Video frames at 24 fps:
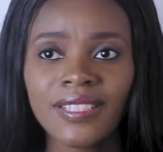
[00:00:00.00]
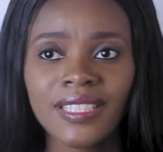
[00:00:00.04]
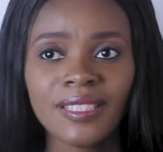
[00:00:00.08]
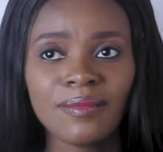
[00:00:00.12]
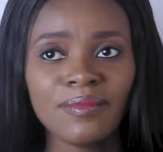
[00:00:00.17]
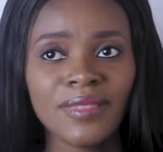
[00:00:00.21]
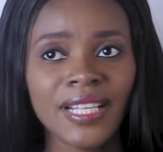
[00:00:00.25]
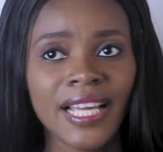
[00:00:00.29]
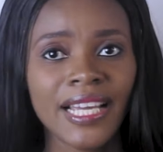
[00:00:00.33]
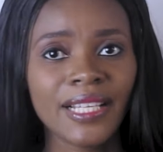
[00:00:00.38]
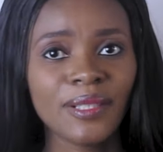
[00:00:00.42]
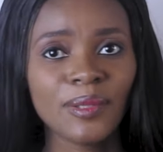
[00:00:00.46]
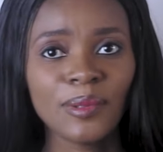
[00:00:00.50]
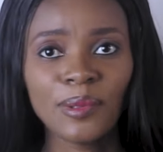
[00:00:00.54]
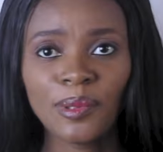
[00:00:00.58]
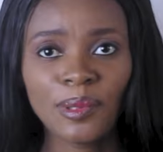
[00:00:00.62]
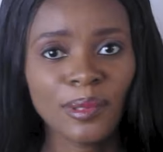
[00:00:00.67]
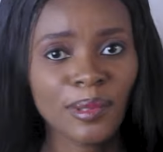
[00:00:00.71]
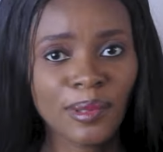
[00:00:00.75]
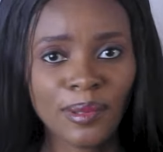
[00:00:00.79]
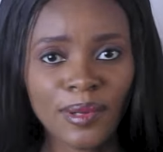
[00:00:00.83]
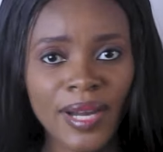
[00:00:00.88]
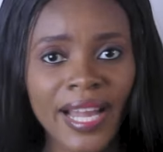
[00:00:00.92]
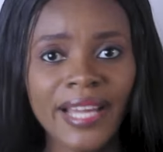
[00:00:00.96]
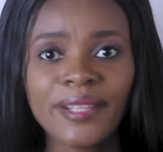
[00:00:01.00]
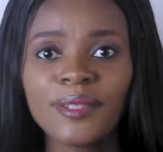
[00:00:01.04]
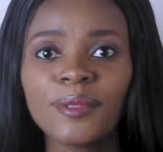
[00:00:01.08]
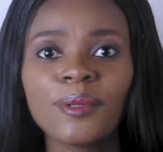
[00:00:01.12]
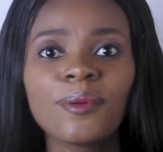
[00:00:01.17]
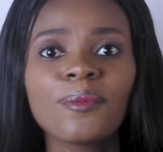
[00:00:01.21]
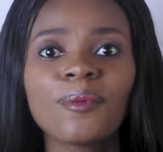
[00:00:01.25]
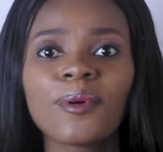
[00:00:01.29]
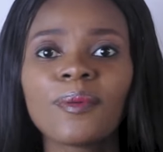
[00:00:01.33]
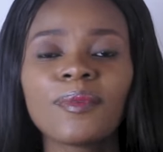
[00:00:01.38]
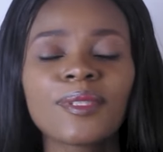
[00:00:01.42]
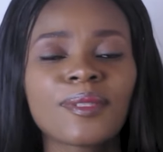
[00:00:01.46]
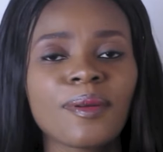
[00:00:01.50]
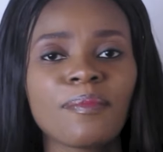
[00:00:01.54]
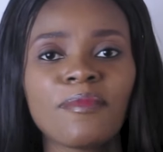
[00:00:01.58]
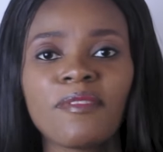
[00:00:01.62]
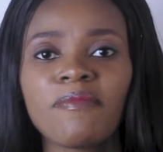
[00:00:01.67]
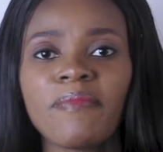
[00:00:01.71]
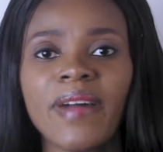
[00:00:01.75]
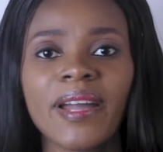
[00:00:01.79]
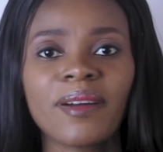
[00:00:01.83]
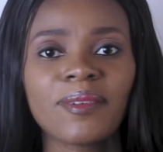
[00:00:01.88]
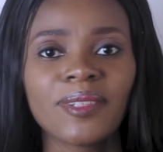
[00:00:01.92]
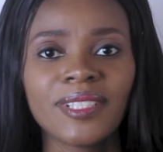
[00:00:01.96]
And I'm like, no, I know what some
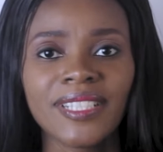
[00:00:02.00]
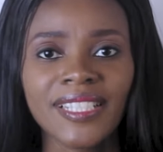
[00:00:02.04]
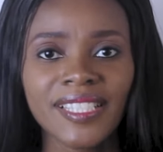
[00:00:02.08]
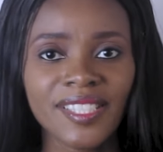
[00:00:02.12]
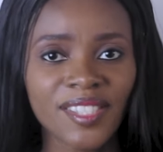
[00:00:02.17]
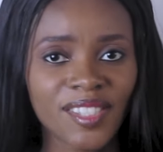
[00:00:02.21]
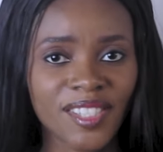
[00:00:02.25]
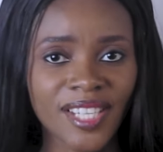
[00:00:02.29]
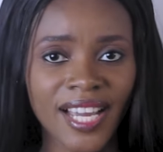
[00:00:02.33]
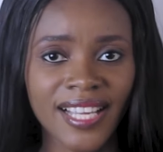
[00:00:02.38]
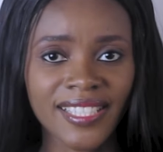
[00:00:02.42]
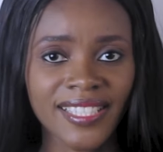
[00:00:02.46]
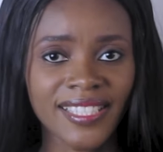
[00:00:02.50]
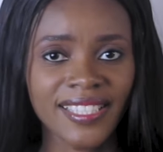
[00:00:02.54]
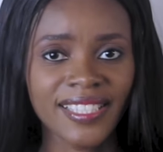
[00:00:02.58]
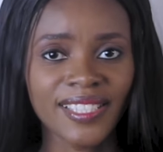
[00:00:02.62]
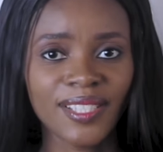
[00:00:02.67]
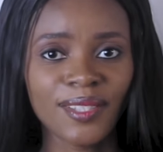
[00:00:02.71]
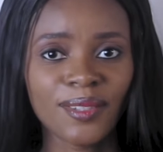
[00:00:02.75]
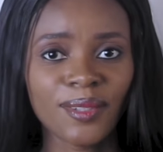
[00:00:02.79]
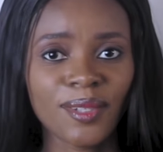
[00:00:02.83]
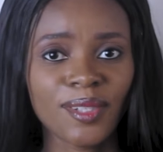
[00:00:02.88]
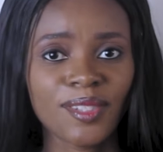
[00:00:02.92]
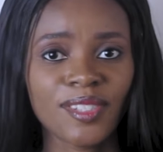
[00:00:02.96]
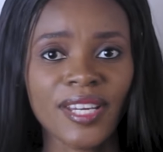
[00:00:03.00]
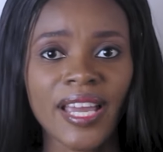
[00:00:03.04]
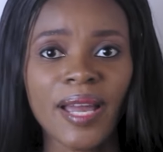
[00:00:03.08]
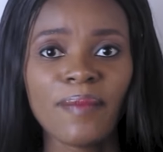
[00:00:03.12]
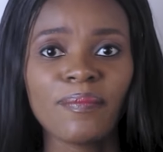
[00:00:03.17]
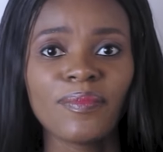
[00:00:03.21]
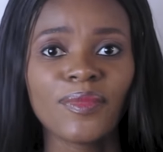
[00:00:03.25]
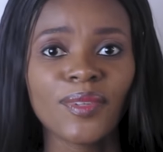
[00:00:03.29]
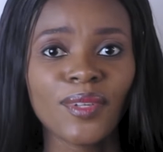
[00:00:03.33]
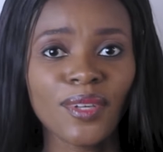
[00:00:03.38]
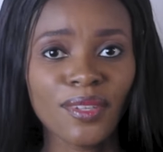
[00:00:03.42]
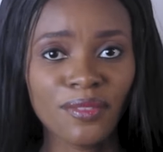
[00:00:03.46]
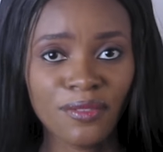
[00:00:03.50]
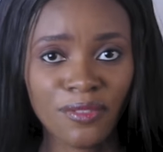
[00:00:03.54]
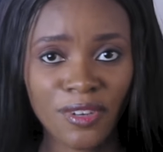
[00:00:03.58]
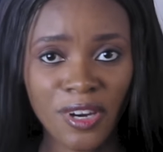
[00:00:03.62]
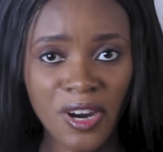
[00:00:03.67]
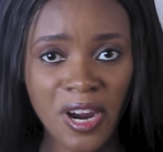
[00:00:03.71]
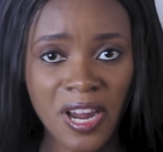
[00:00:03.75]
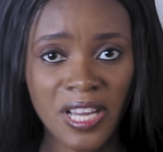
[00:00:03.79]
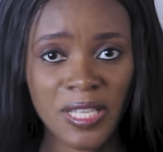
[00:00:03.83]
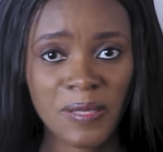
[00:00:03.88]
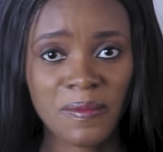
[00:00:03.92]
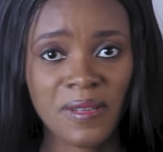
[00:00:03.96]
of my colleagues charge in the industry. I'm not
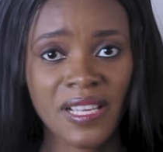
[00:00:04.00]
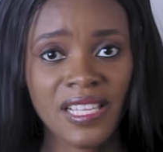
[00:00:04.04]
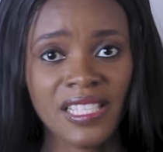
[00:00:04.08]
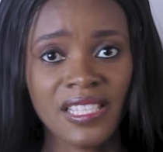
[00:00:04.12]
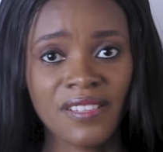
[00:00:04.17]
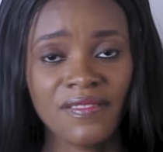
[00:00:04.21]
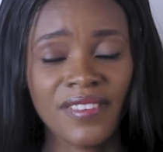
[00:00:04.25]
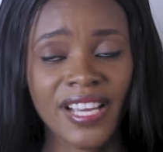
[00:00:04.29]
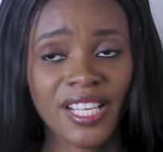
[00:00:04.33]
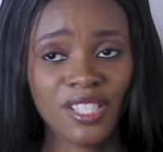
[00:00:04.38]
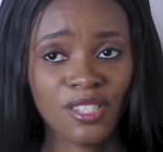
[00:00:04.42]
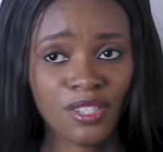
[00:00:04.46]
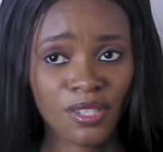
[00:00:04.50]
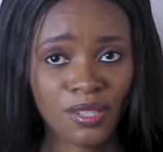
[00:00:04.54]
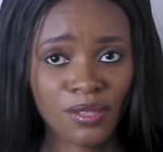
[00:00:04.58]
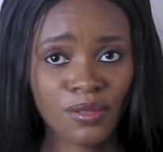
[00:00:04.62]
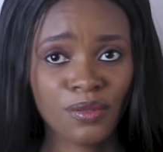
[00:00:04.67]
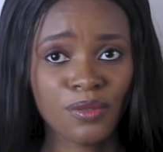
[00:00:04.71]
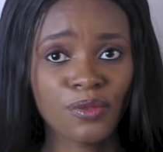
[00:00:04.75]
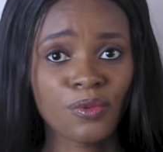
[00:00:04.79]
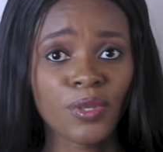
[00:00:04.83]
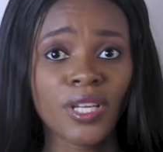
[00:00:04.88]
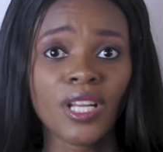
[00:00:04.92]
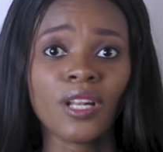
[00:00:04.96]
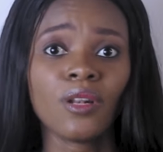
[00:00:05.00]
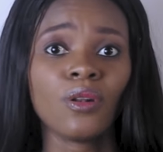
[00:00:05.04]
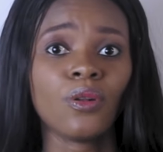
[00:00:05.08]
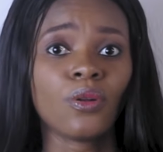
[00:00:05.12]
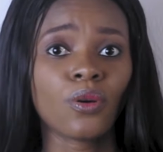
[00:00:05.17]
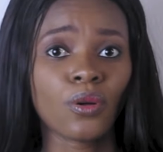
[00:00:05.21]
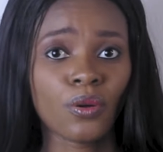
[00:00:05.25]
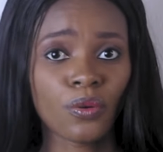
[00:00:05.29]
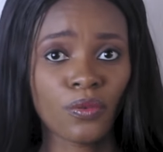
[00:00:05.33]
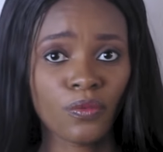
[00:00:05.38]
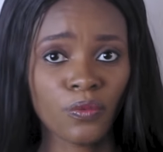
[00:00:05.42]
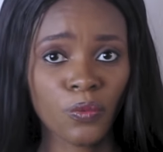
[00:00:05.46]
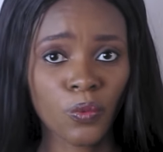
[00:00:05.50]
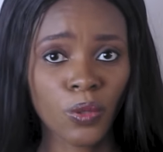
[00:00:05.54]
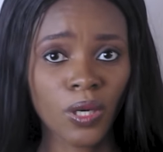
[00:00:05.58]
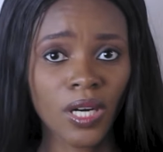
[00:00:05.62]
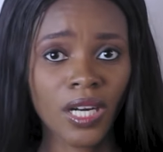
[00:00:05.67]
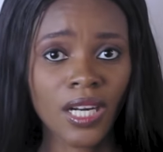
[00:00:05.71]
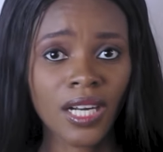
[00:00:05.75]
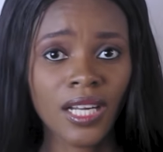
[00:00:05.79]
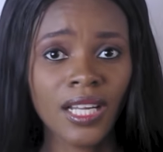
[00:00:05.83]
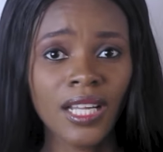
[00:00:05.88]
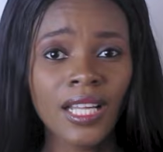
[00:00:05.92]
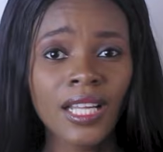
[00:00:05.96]
very expensive. I just do a lot of
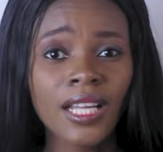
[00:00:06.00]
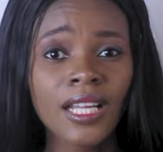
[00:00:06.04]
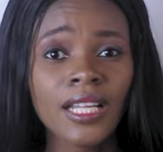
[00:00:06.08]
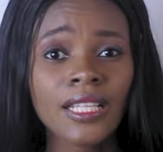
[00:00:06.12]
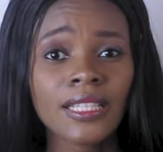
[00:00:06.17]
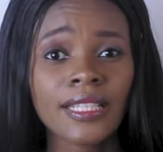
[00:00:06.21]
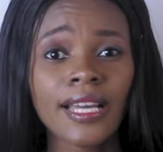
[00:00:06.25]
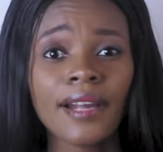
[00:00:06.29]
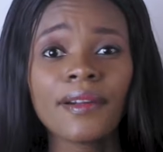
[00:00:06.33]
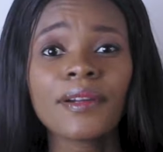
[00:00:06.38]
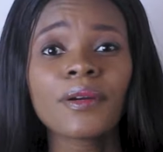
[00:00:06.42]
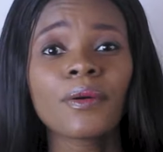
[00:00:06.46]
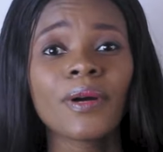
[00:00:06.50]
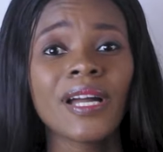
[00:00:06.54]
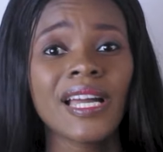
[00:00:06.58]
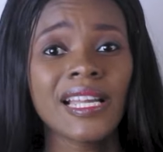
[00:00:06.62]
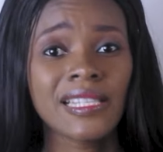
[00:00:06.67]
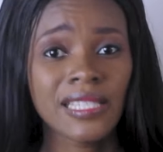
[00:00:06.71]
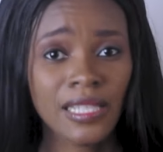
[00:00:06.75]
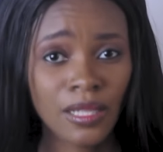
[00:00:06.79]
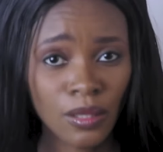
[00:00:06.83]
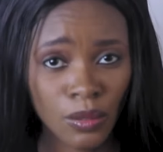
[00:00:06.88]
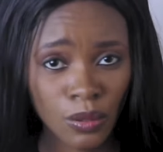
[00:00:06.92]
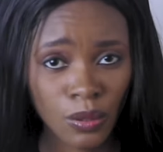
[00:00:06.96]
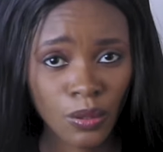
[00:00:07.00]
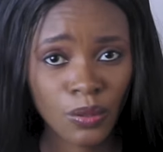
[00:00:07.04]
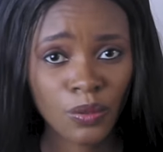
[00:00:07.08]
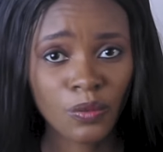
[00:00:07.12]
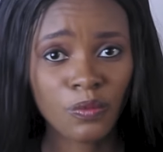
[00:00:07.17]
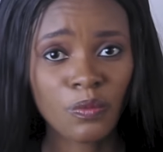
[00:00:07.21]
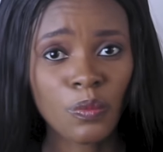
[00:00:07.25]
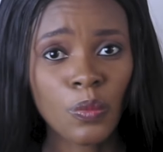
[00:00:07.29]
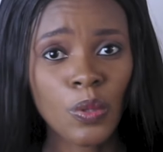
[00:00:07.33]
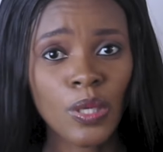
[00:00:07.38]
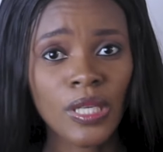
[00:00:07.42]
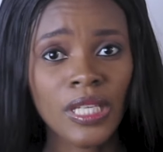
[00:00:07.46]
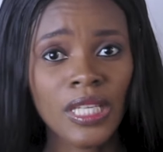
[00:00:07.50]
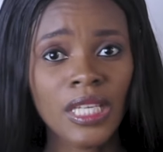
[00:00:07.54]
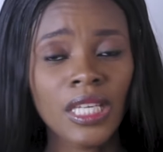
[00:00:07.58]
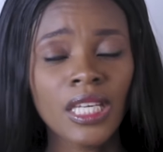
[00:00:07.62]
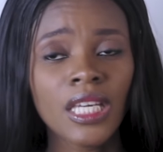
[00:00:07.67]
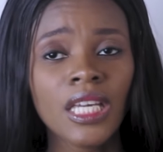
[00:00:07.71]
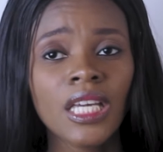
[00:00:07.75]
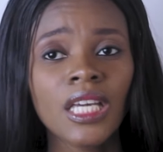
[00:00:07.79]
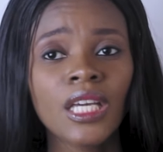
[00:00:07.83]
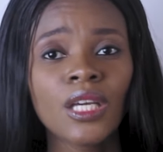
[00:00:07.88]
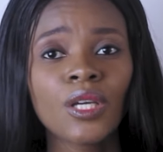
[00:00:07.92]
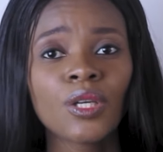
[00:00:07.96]
work that requires a lot of
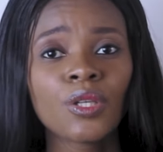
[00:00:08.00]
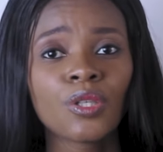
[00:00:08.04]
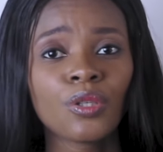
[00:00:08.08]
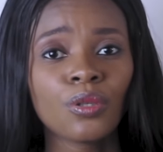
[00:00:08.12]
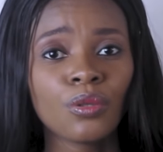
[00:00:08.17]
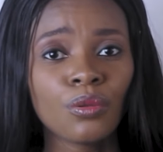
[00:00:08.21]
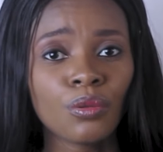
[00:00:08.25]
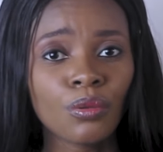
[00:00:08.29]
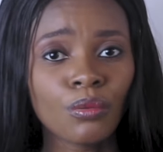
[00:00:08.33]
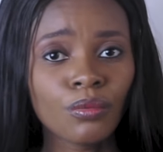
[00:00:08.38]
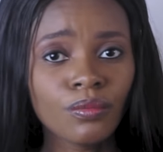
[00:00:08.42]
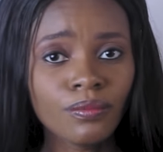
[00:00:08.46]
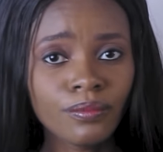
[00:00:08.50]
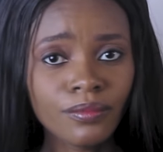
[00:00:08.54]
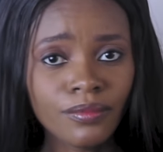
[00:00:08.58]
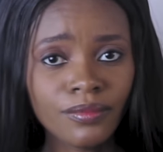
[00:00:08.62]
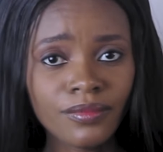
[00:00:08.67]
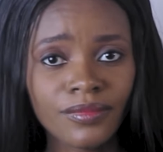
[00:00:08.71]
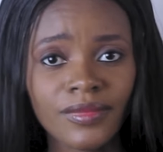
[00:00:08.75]
money, you know.